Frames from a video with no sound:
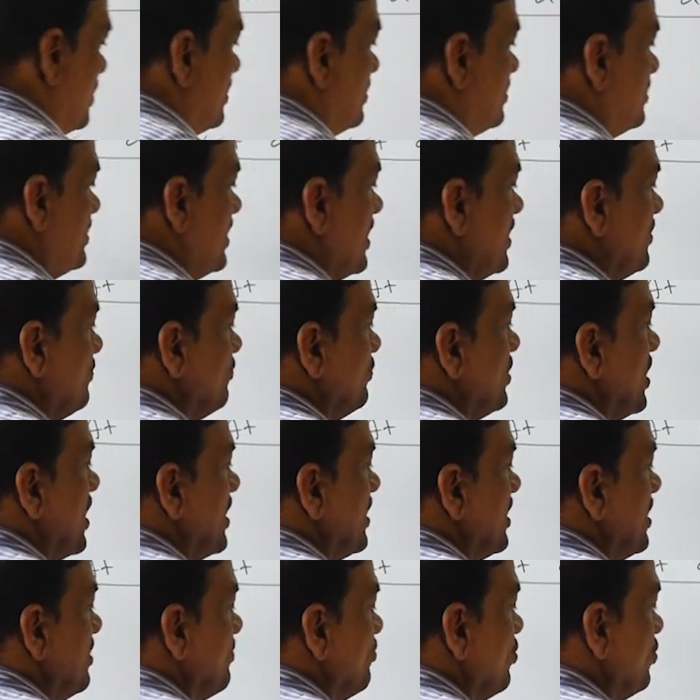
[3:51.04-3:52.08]
then we are
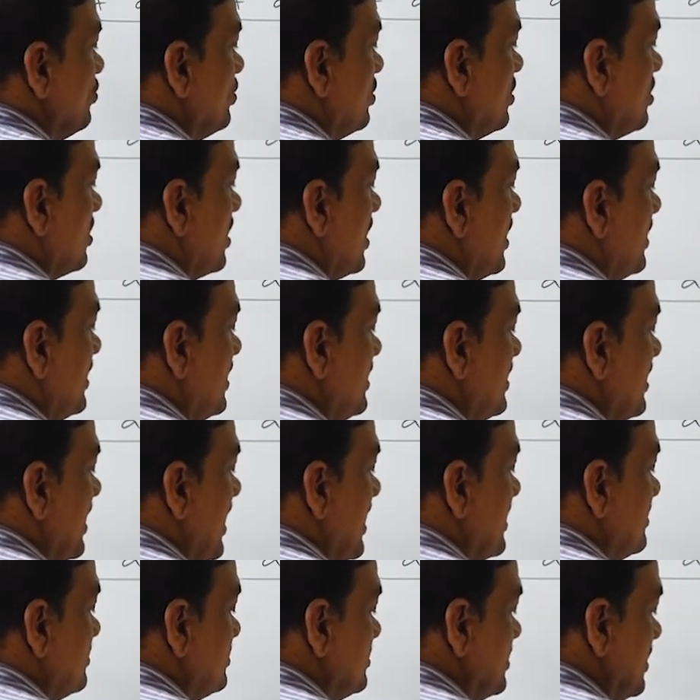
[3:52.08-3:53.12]
able to draw a
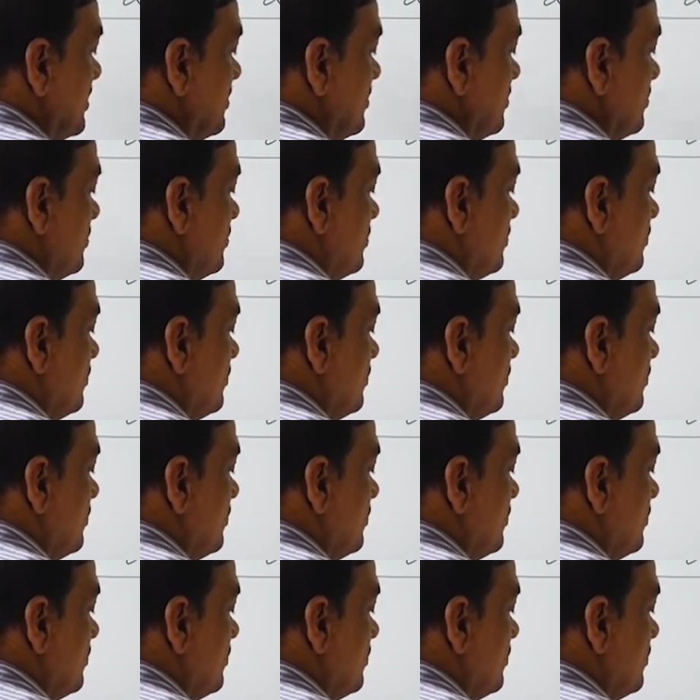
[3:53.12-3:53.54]
tangent.